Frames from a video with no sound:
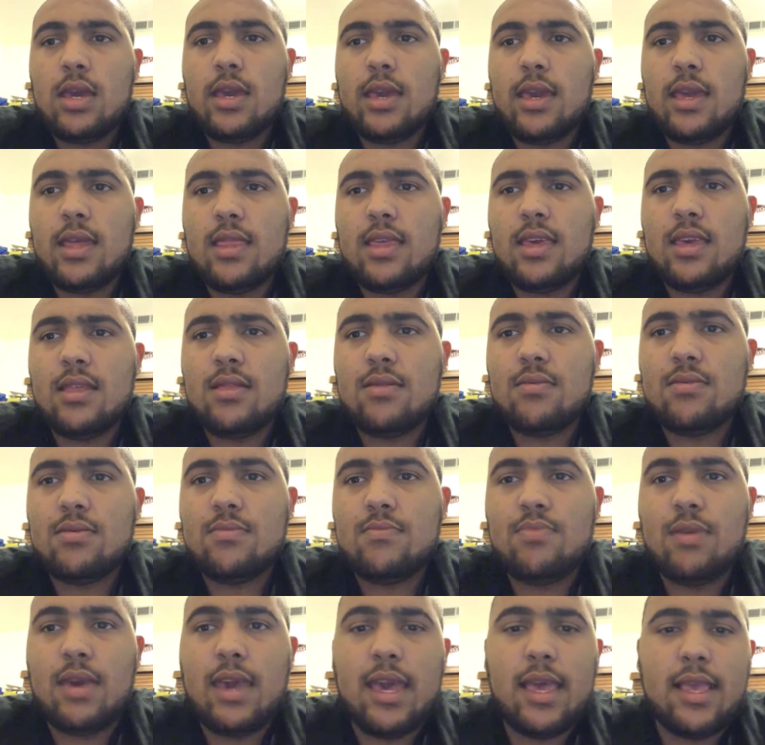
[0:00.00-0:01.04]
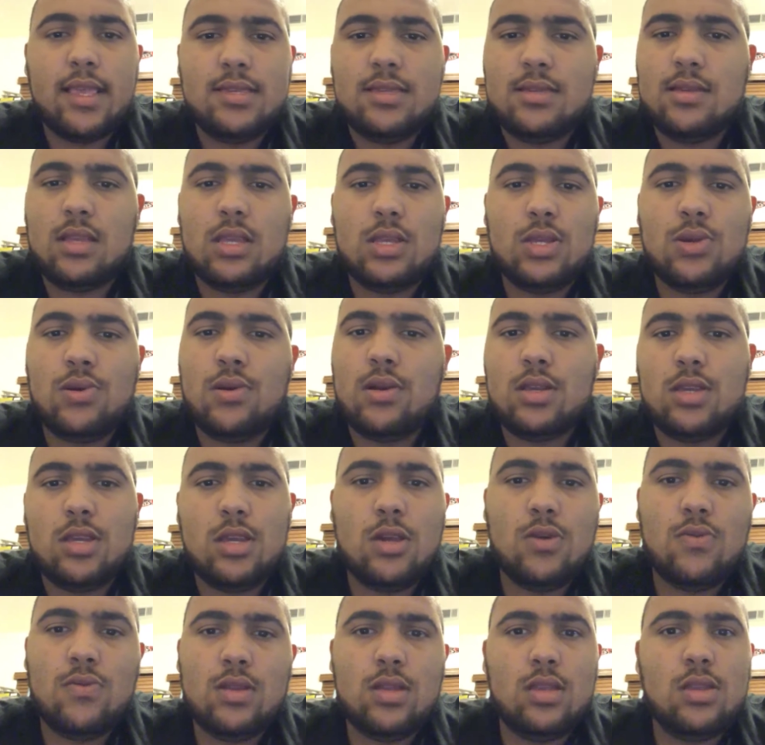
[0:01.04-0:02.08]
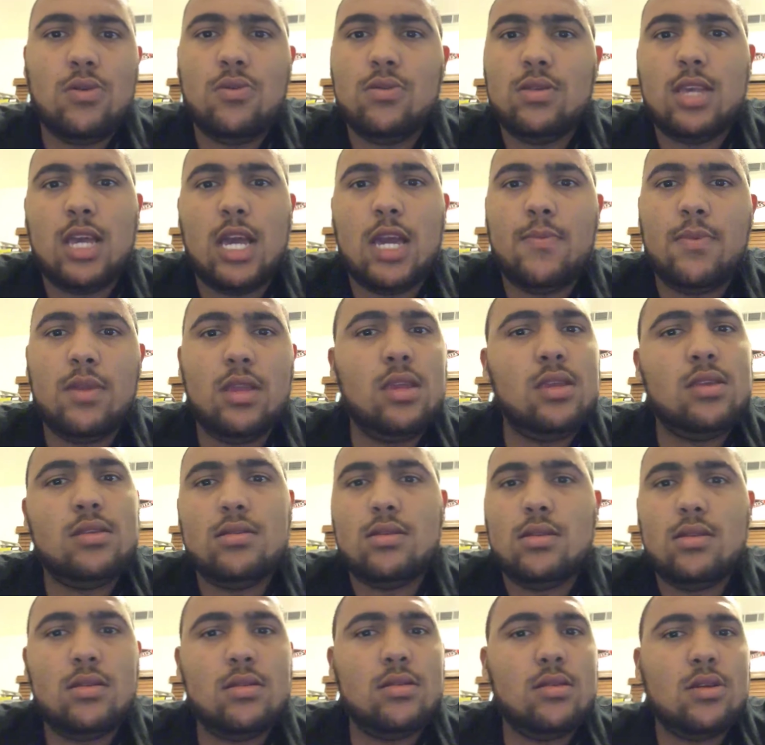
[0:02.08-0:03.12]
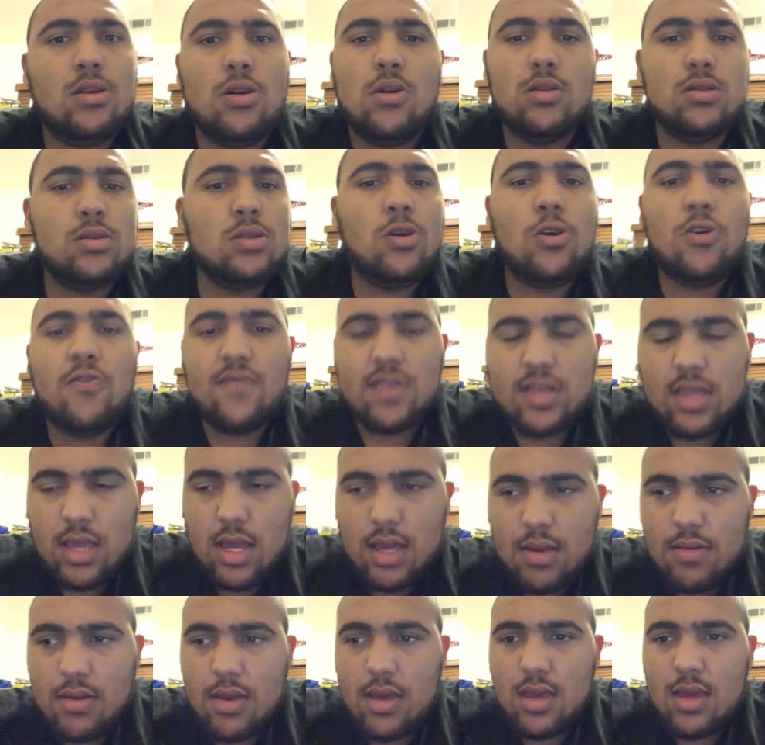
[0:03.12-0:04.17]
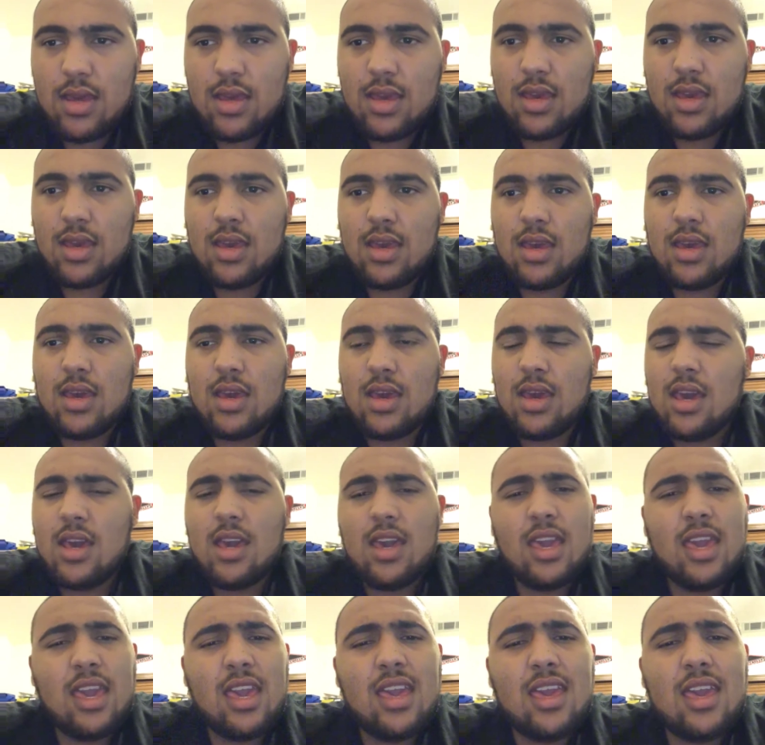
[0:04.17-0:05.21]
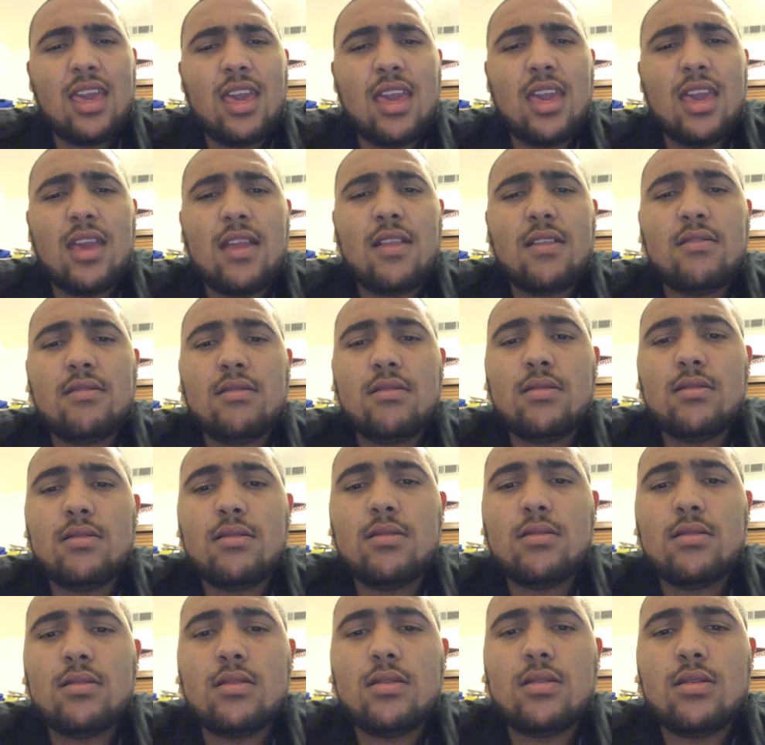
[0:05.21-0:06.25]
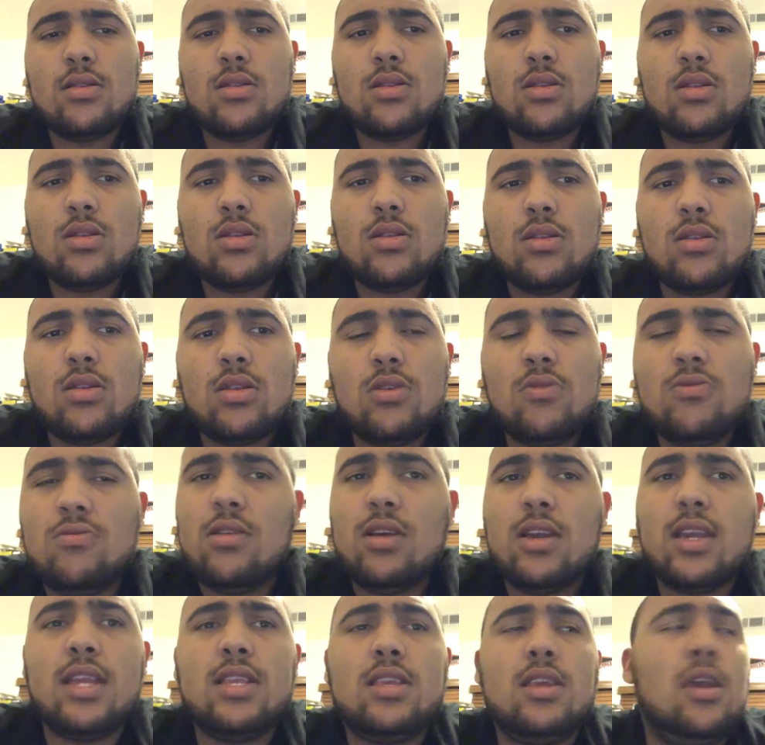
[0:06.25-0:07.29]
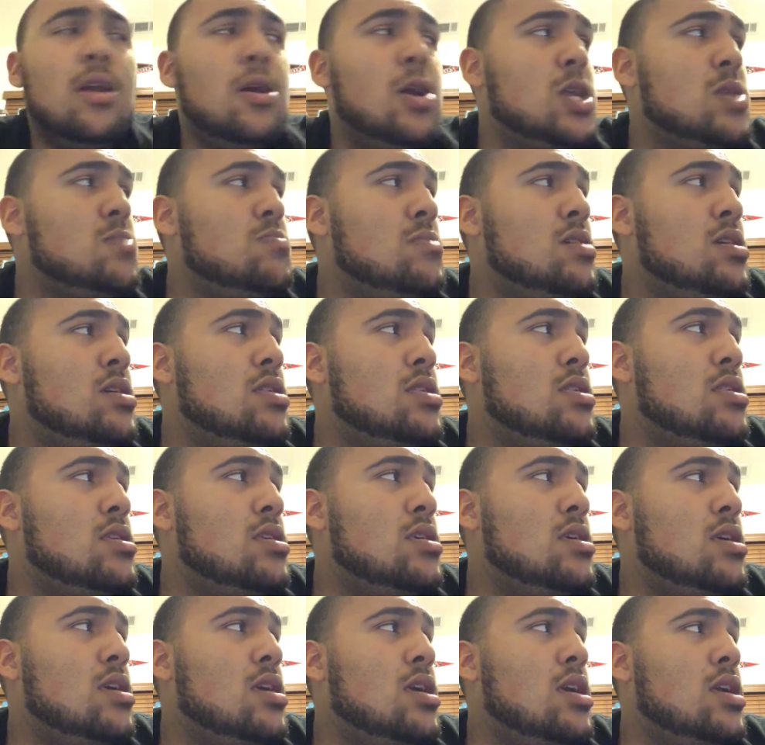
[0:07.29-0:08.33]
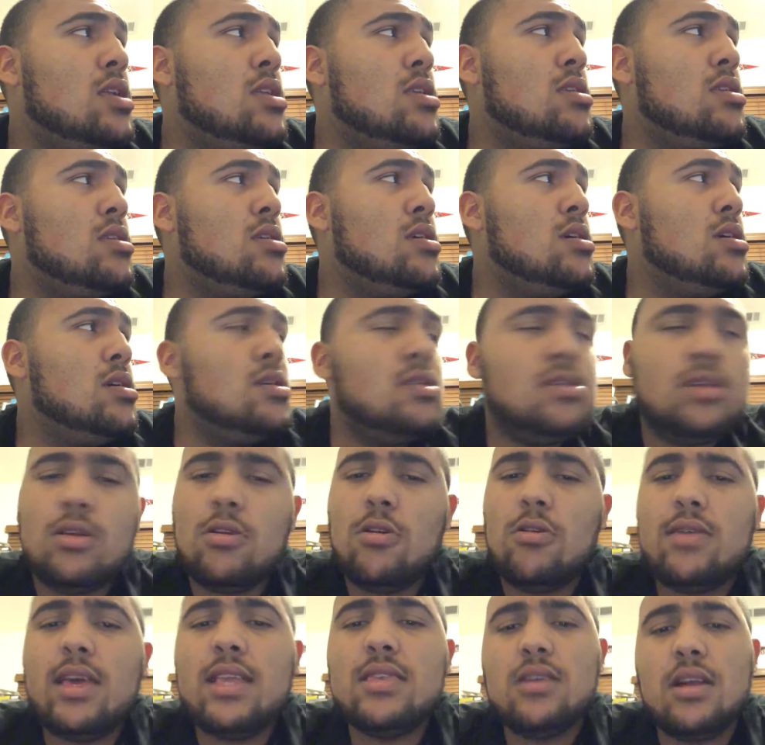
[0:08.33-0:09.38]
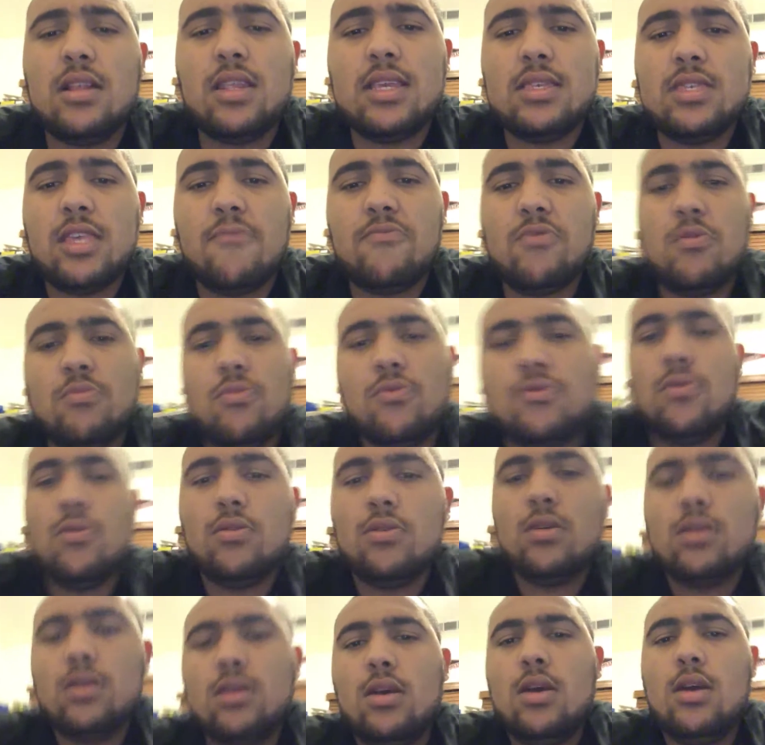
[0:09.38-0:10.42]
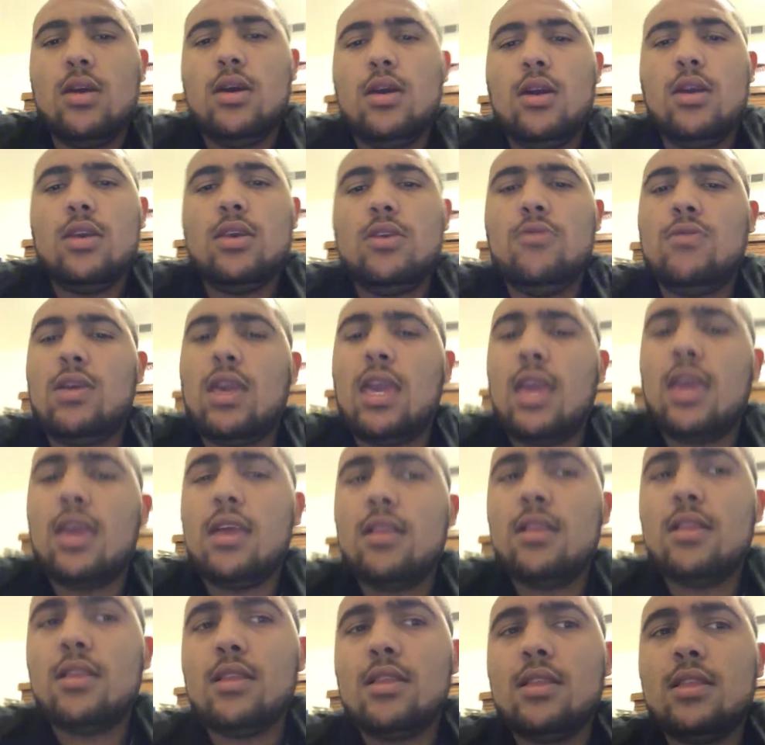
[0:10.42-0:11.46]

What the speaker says: and then passes it to George Hill with no time, and he goes into overtime. And you look at J.R. Smith, and, that's unacceptable. You can't,